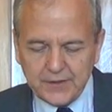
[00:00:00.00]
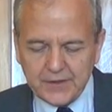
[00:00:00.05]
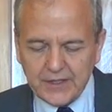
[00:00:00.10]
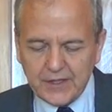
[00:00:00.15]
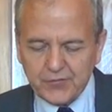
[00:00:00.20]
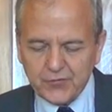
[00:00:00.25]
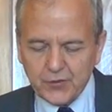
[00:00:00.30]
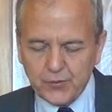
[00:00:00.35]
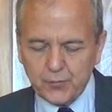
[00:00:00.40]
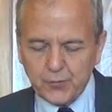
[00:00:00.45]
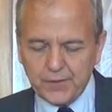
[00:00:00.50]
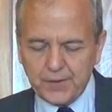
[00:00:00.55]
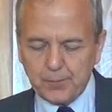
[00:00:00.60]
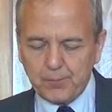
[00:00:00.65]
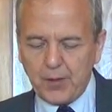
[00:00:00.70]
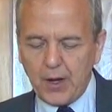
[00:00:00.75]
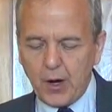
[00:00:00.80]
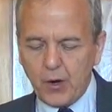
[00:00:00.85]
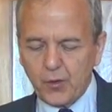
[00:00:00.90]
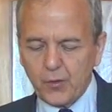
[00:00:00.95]
gifted with
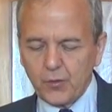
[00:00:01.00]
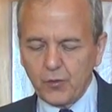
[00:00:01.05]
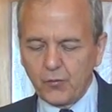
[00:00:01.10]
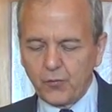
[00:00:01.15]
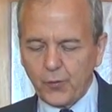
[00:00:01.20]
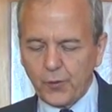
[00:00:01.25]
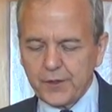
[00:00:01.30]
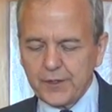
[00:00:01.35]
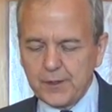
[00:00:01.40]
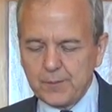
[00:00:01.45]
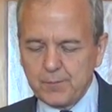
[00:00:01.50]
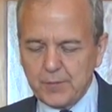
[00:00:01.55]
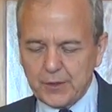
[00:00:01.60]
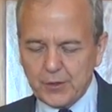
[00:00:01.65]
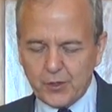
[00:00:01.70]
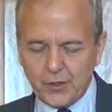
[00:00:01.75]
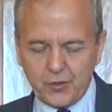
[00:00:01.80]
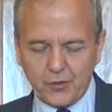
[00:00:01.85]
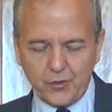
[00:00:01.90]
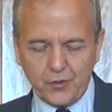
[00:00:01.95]
the power of working
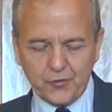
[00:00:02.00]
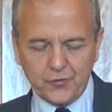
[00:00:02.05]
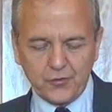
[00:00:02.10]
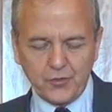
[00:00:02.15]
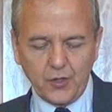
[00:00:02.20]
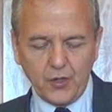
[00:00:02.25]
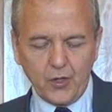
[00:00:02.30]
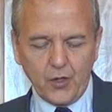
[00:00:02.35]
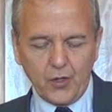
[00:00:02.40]
miracles,